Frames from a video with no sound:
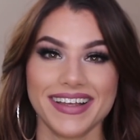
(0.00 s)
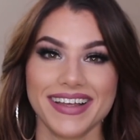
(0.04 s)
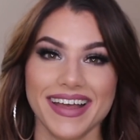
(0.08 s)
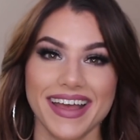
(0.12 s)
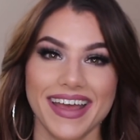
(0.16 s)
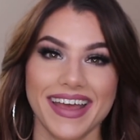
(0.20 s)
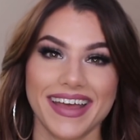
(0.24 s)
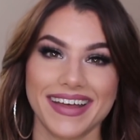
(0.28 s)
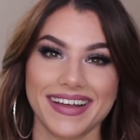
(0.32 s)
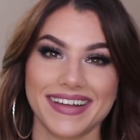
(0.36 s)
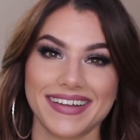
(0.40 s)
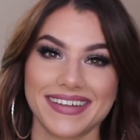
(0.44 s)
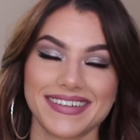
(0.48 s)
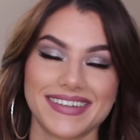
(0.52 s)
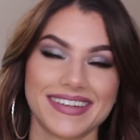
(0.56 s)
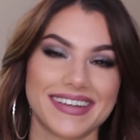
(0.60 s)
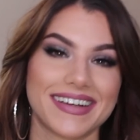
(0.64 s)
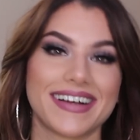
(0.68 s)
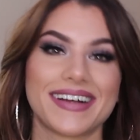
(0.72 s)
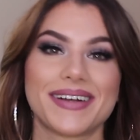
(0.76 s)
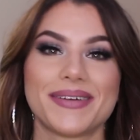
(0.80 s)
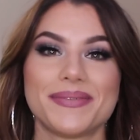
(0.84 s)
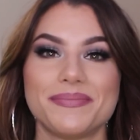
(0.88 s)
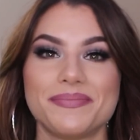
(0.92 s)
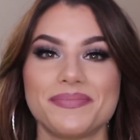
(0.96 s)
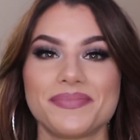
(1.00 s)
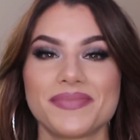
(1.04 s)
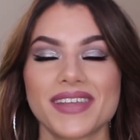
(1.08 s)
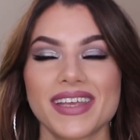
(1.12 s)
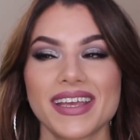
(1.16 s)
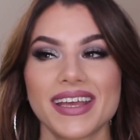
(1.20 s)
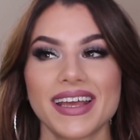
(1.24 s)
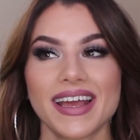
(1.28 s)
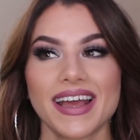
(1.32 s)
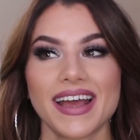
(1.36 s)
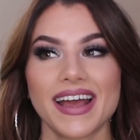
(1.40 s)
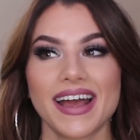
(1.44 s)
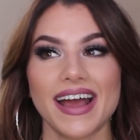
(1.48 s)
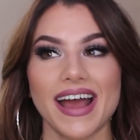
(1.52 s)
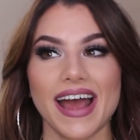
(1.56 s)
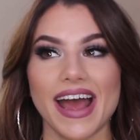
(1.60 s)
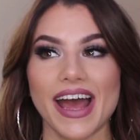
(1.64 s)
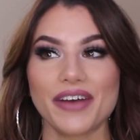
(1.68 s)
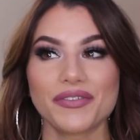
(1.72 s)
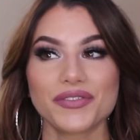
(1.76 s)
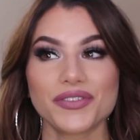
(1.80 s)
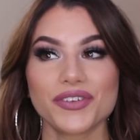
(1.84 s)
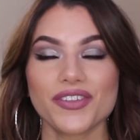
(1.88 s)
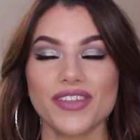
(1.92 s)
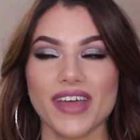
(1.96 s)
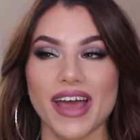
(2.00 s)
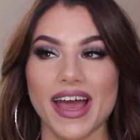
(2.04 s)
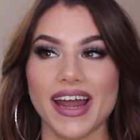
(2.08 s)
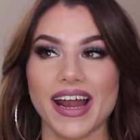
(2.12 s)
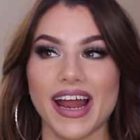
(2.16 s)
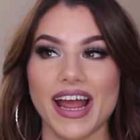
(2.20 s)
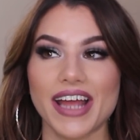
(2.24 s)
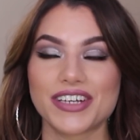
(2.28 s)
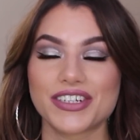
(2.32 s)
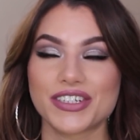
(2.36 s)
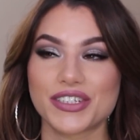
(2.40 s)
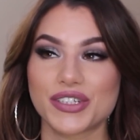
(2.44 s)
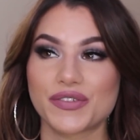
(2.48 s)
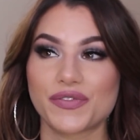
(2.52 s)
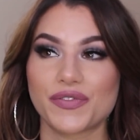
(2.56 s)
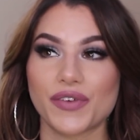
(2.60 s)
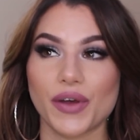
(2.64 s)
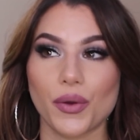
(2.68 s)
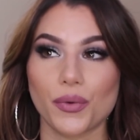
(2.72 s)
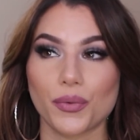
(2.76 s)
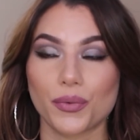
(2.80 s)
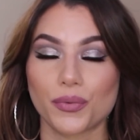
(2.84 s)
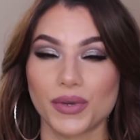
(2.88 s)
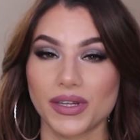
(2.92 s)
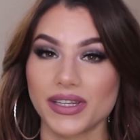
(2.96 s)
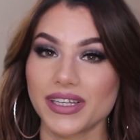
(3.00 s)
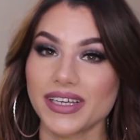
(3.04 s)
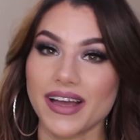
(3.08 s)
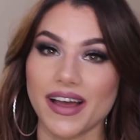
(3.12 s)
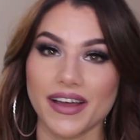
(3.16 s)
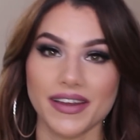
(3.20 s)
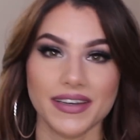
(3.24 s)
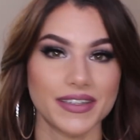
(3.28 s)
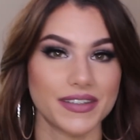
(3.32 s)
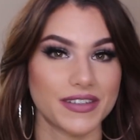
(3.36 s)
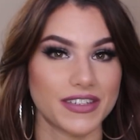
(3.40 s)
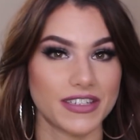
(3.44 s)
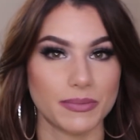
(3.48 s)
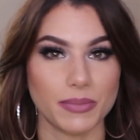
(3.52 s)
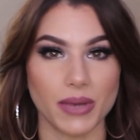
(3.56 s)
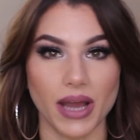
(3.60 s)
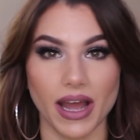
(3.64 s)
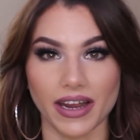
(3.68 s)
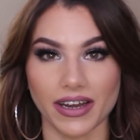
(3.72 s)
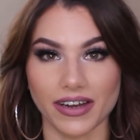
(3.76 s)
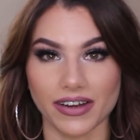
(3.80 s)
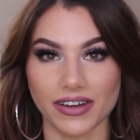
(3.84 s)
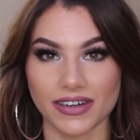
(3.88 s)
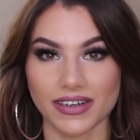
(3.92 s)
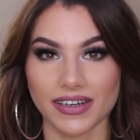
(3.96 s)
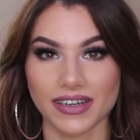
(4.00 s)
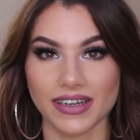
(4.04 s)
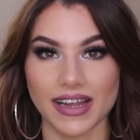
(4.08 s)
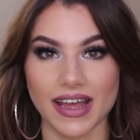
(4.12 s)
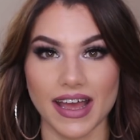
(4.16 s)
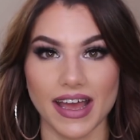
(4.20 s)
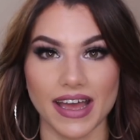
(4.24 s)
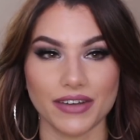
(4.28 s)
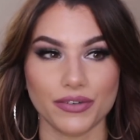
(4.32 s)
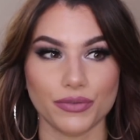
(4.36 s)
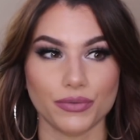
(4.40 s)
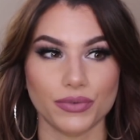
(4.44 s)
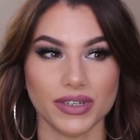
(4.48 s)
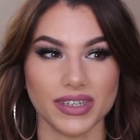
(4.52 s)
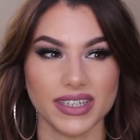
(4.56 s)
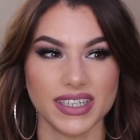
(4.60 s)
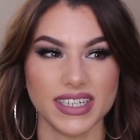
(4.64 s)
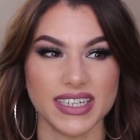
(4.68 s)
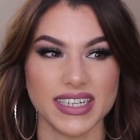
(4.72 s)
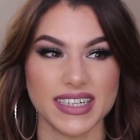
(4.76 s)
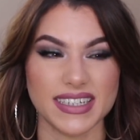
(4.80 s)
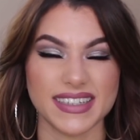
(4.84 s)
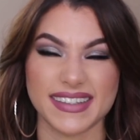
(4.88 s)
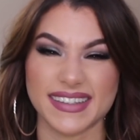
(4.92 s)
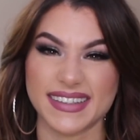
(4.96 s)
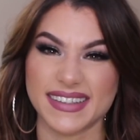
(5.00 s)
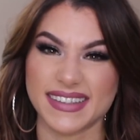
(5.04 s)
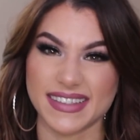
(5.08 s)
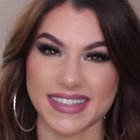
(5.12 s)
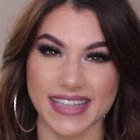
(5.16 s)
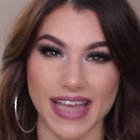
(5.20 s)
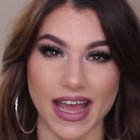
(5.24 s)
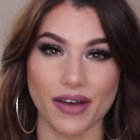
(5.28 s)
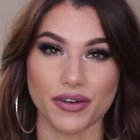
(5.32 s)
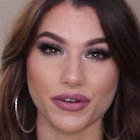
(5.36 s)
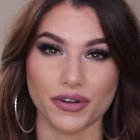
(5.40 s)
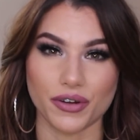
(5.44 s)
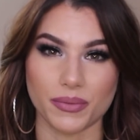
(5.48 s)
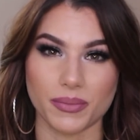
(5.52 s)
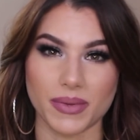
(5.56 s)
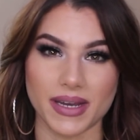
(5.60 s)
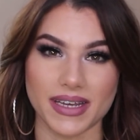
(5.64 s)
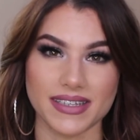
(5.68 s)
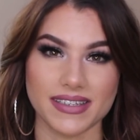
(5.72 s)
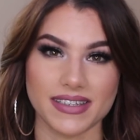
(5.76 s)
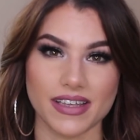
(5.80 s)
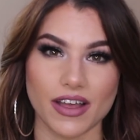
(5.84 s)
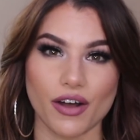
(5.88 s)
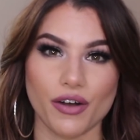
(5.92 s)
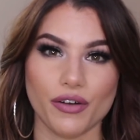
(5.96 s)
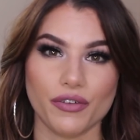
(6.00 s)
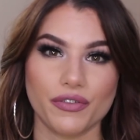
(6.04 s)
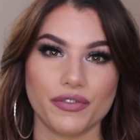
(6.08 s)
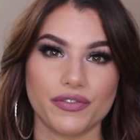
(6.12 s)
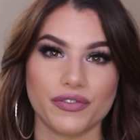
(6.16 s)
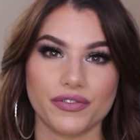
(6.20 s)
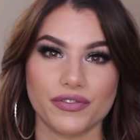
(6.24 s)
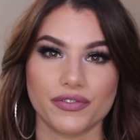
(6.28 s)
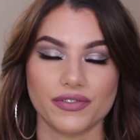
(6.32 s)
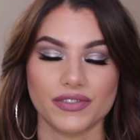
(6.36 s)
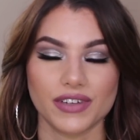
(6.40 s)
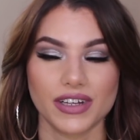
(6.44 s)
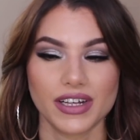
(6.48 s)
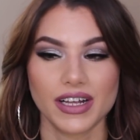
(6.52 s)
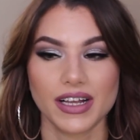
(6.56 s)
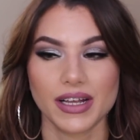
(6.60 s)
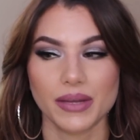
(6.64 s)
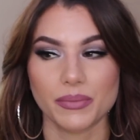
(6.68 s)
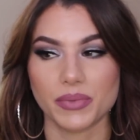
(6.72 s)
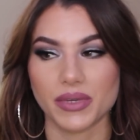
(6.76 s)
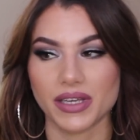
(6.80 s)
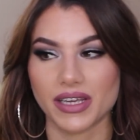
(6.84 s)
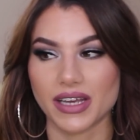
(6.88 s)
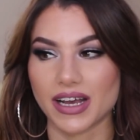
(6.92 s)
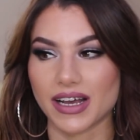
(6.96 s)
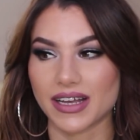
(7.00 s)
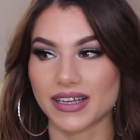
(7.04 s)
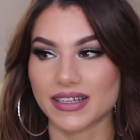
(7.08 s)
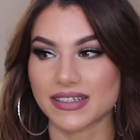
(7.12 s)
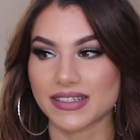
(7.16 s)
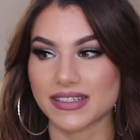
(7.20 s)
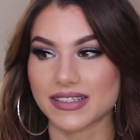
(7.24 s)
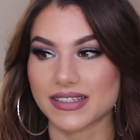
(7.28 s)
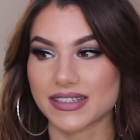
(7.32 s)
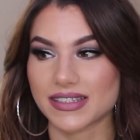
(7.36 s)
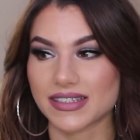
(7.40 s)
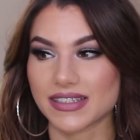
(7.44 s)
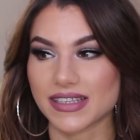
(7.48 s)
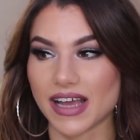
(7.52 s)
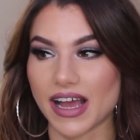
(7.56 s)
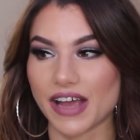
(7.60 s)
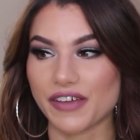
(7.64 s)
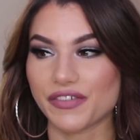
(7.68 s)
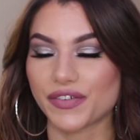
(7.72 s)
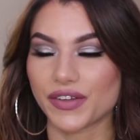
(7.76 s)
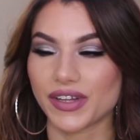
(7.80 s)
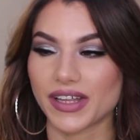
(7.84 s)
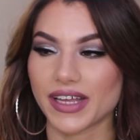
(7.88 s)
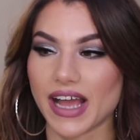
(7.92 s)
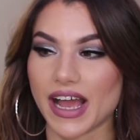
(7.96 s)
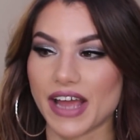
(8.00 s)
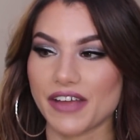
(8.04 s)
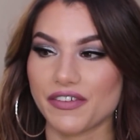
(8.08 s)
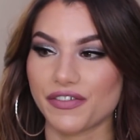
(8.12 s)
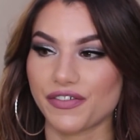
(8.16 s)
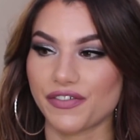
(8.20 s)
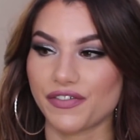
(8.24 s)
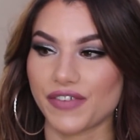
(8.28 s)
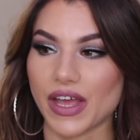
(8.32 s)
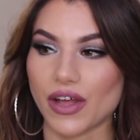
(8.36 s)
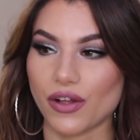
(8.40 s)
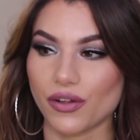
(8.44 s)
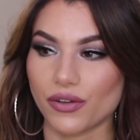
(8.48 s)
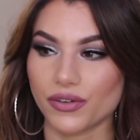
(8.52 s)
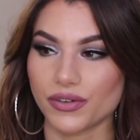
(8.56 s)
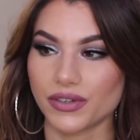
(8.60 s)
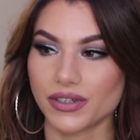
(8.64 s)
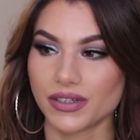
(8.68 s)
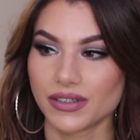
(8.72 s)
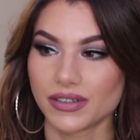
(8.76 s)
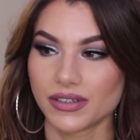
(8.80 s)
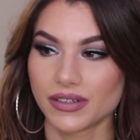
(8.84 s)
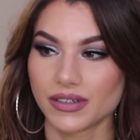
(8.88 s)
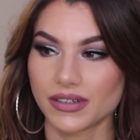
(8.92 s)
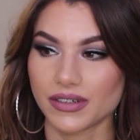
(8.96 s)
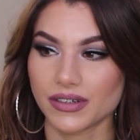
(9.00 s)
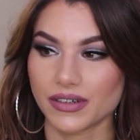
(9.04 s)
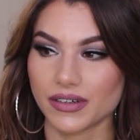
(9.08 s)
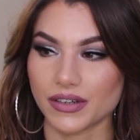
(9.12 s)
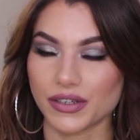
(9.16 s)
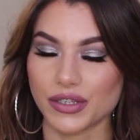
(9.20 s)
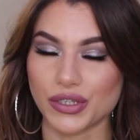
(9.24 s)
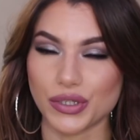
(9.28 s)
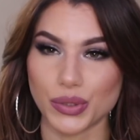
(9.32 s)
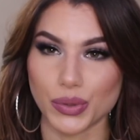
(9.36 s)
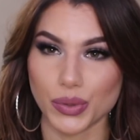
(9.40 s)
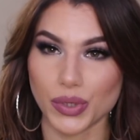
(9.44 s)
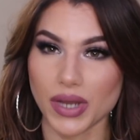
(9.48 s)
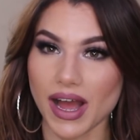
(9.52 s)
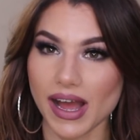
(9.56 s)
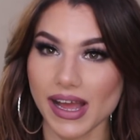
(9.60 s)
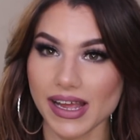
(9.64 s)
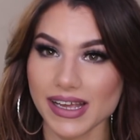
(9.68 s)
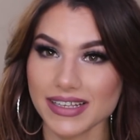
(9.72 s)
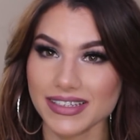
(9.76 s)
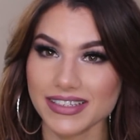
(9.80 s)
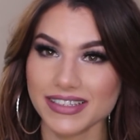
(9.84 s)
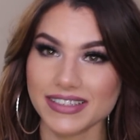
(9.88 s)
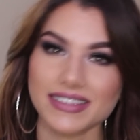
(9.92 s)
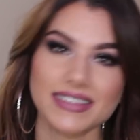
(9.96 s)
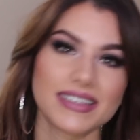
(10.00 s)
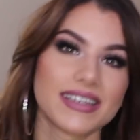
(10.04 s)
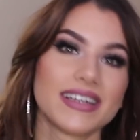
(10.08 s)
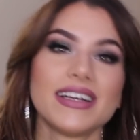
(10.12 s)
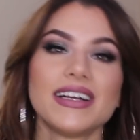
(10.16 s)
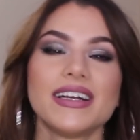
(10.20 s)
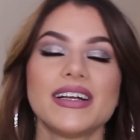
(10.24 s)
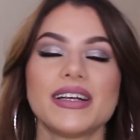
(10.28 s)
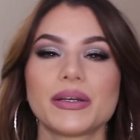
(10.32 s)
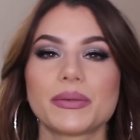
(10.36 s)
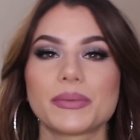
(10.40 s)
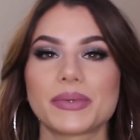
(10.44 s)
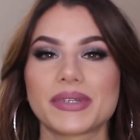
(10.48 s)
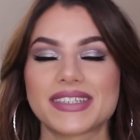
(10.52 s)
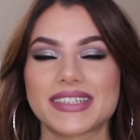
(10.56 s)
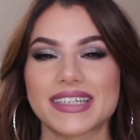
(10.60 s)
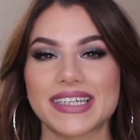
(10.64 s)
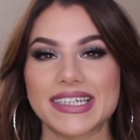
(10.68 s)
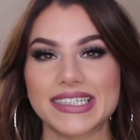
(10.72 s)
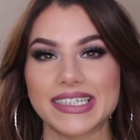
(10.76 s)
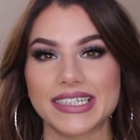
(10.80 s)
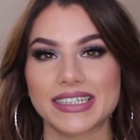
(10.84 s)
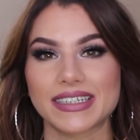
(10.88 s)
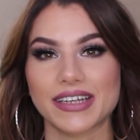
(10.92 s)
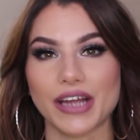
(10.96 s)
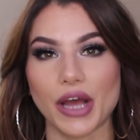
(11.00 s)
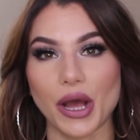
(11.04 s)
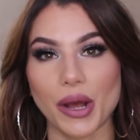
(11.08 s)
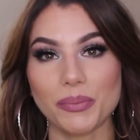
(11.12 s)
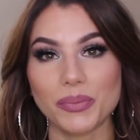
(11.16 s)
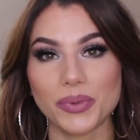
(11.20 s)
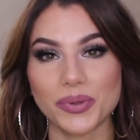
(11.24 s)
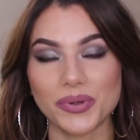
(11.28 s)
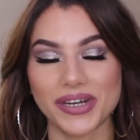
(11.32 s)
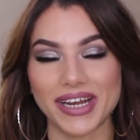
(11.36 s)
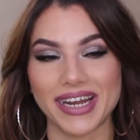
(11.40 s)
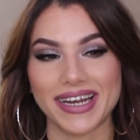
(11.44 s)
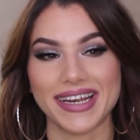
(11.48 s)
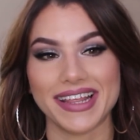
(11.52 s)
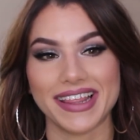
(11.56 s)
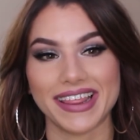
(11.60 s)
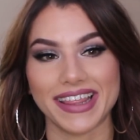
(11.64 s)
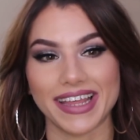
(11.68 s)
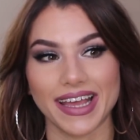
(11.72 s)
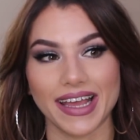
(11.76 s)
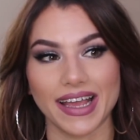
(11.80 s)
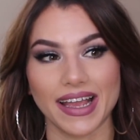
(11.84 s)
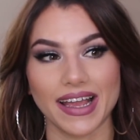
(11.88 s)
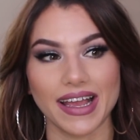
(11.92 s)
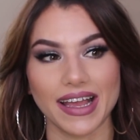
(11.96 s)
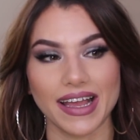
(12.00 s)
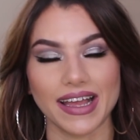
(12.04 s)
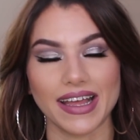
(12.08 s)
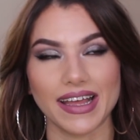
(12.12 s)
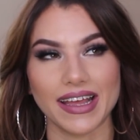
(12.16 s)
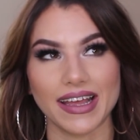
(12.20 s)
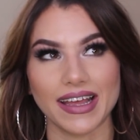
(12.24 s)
and um, after that, I just felt really uninspired and really down on myself because I feel like I failed you guys because I didn't upload anything